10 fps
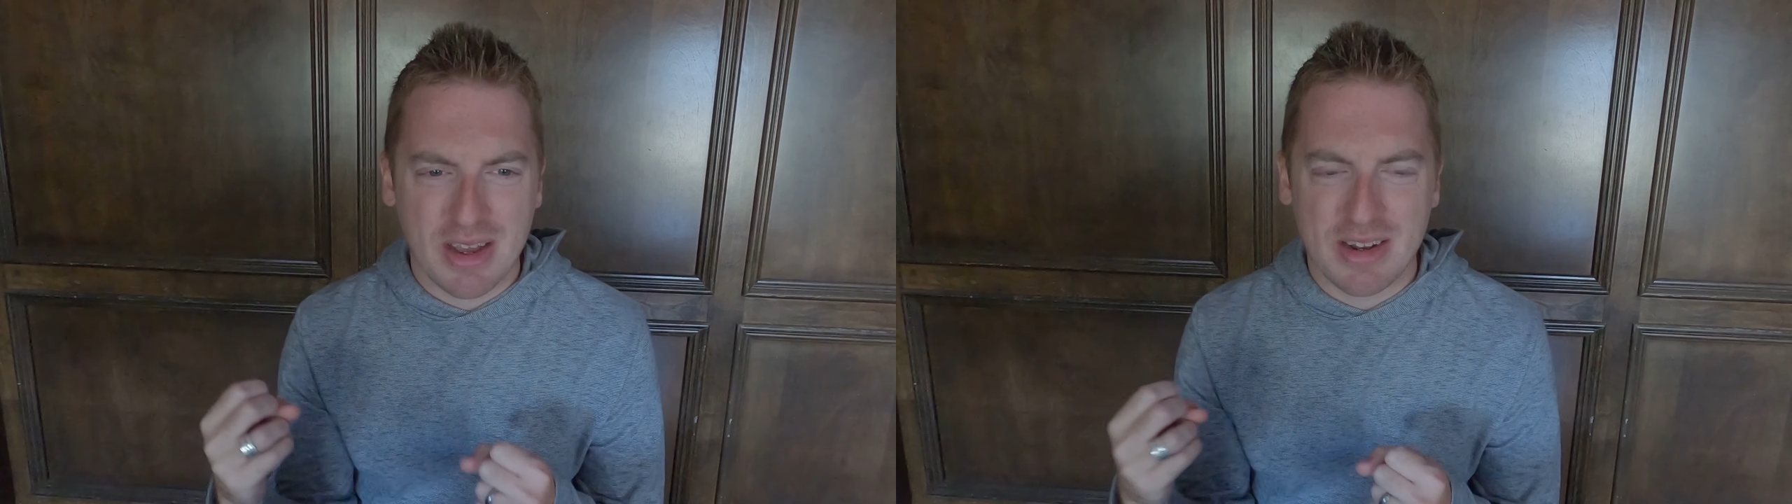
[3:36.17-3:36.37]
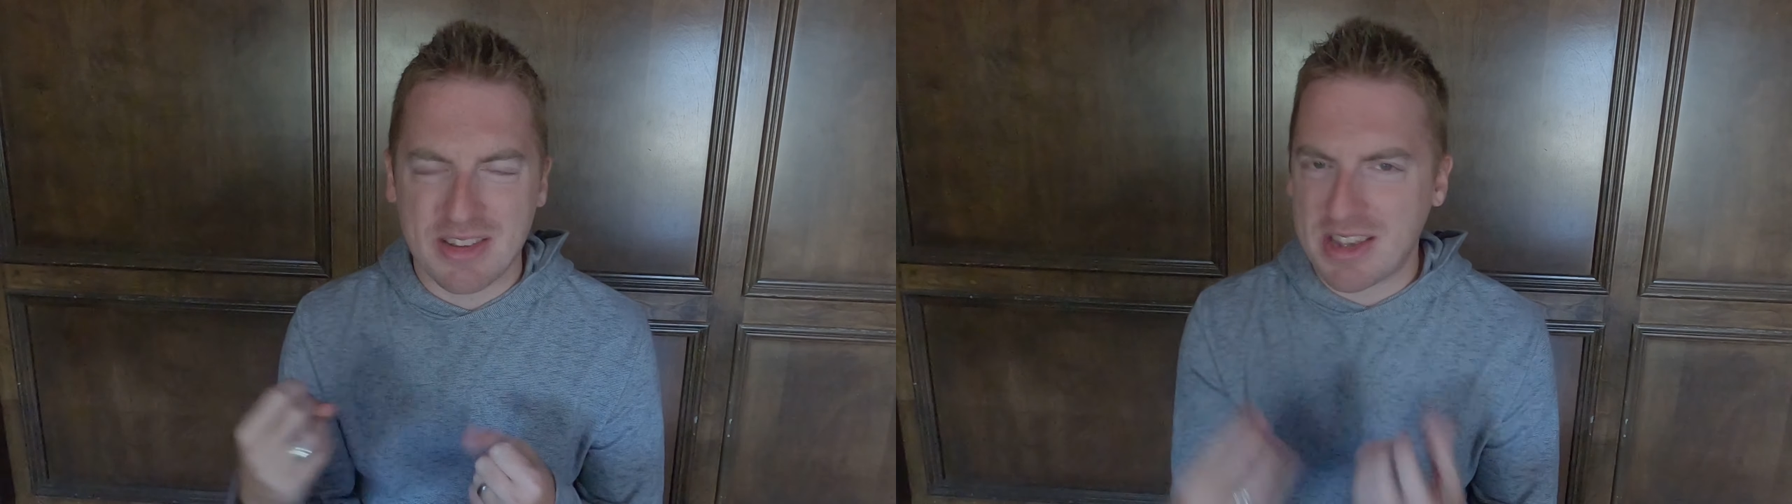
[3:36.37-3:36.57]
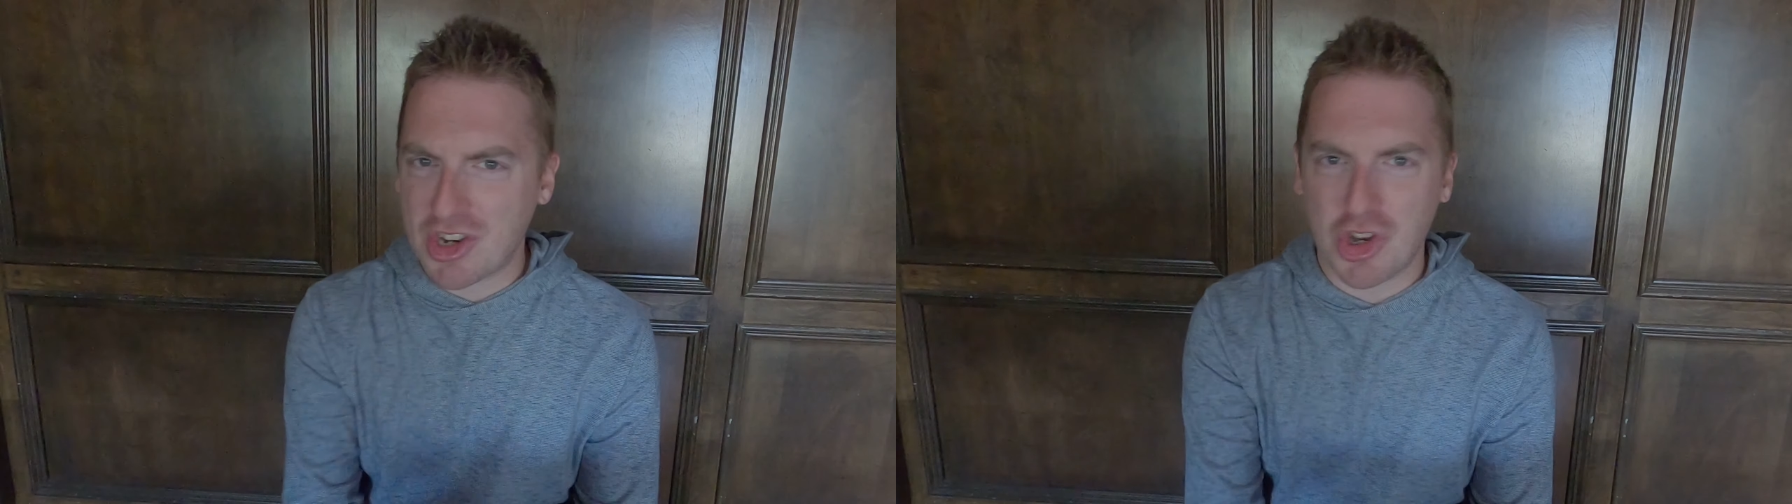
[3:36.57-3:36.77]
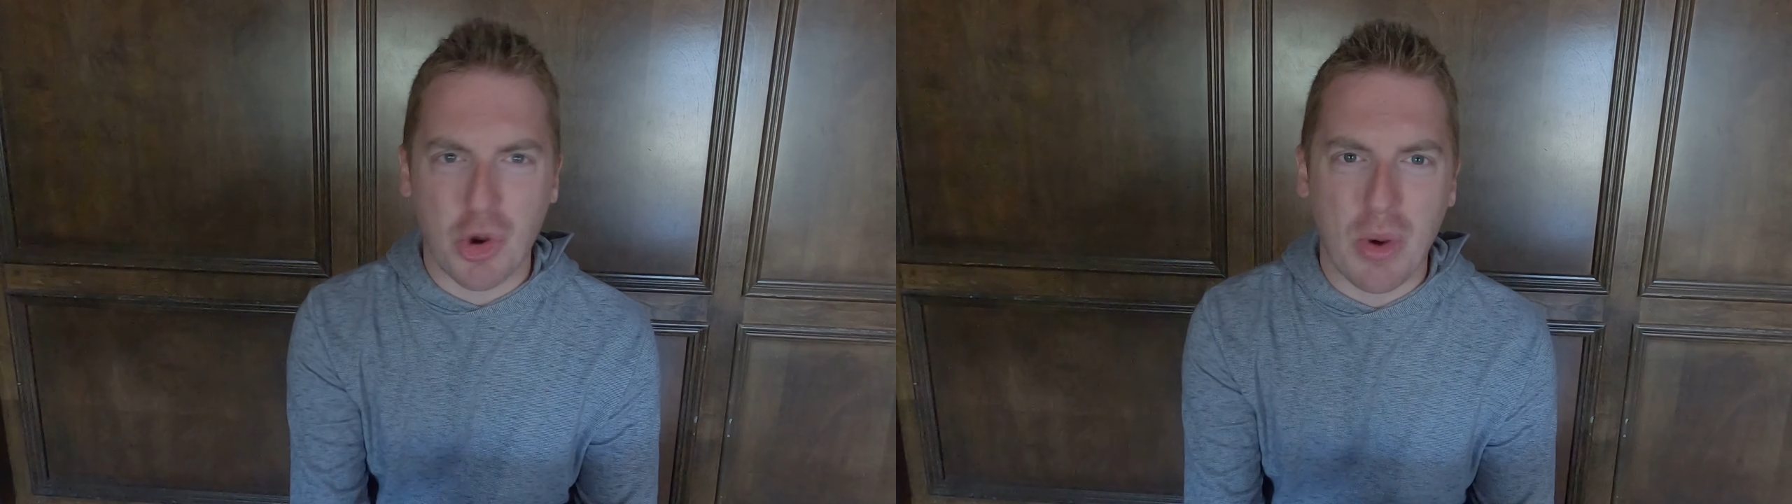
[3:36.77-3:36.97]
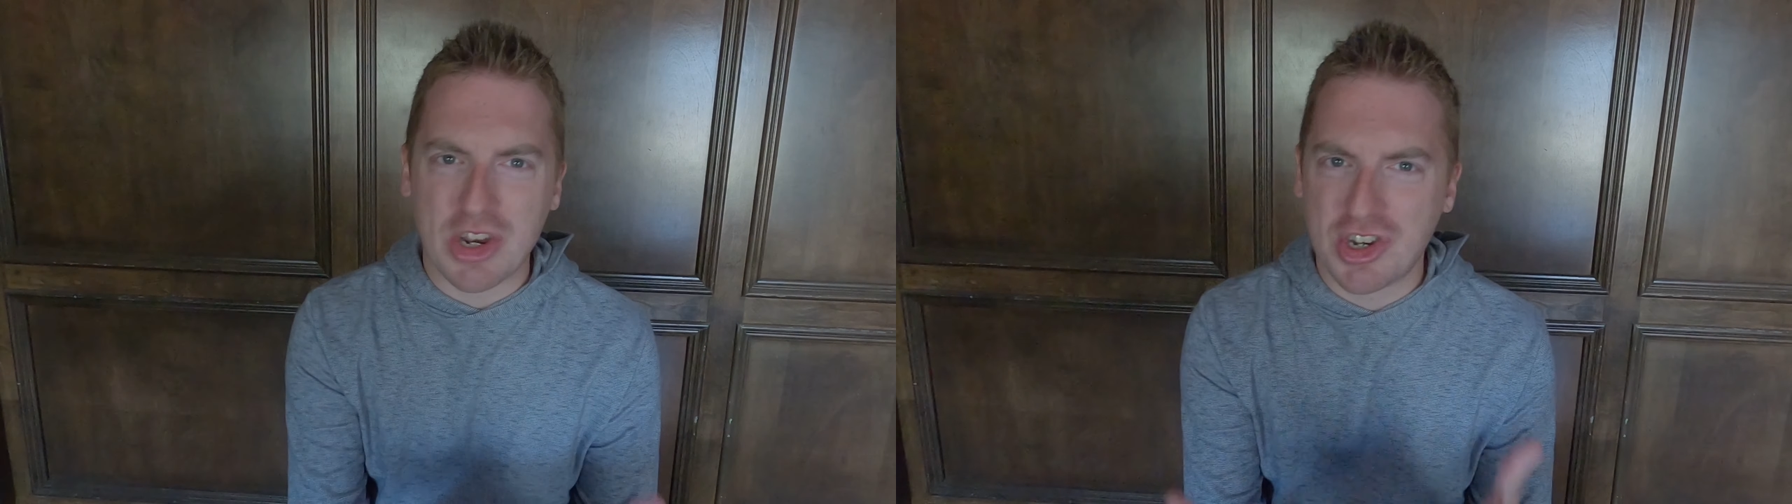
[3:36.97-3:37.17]
discussion
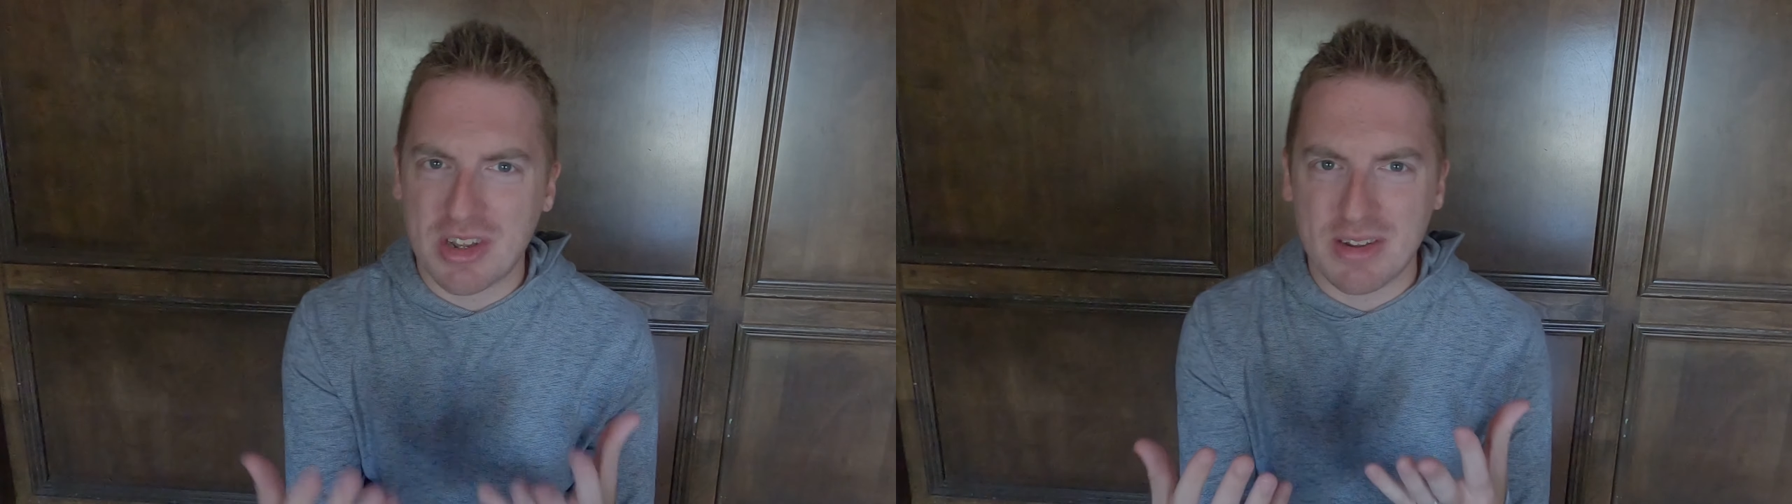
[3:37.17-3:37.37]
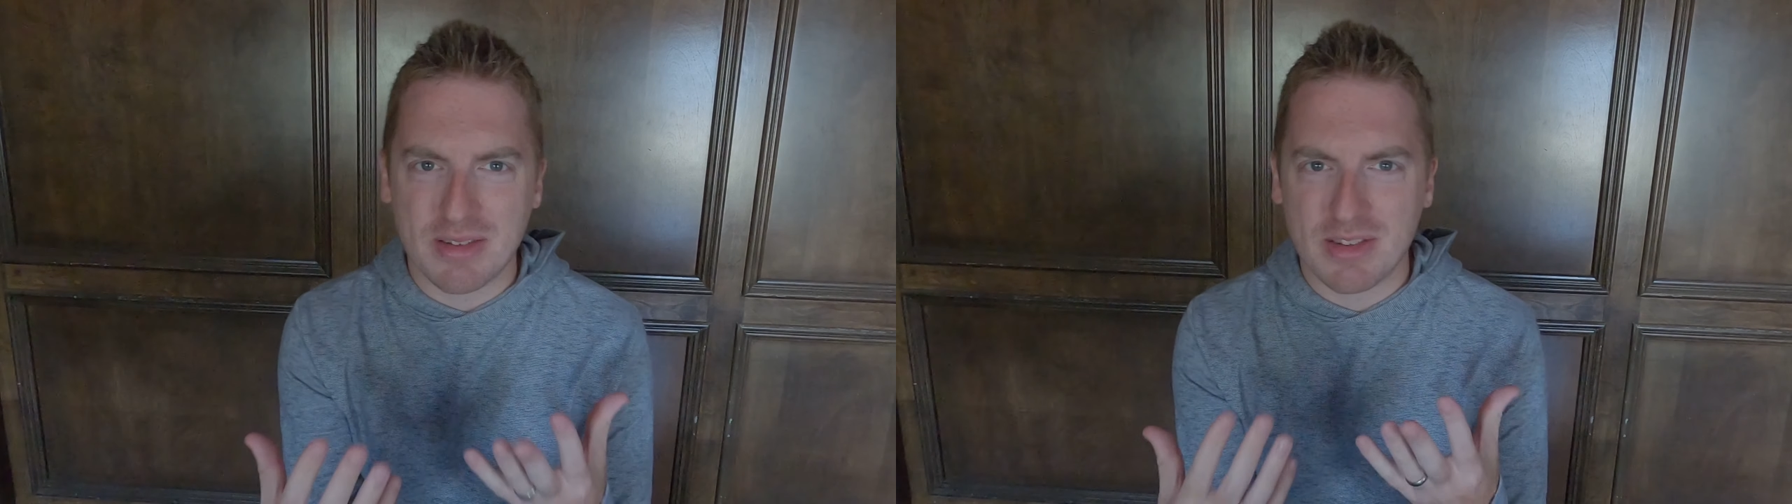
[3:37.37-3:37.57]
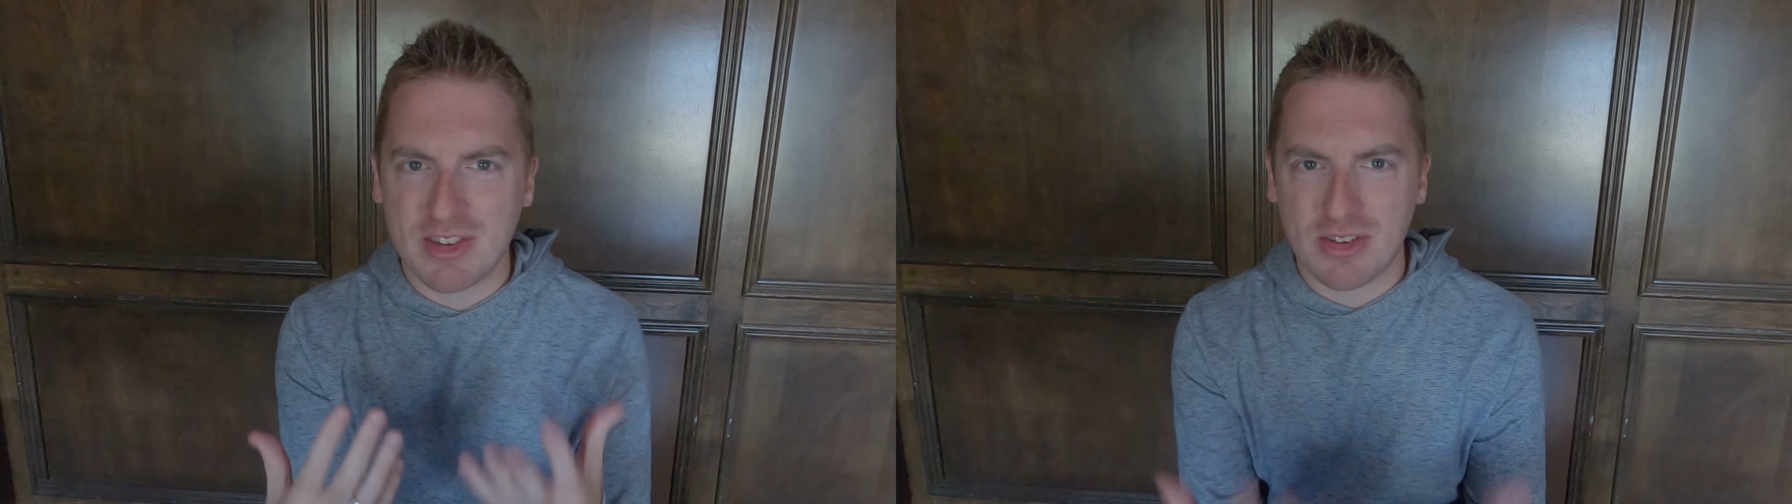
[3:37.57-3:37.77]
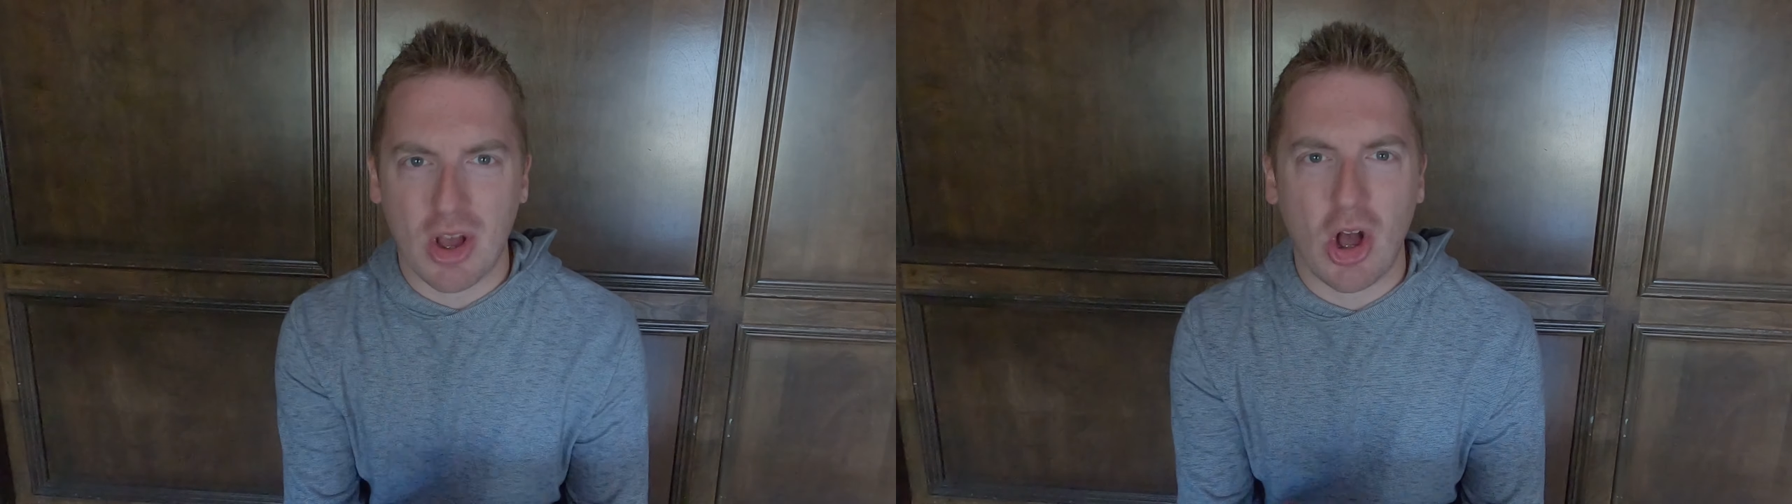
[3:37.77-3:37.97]
questions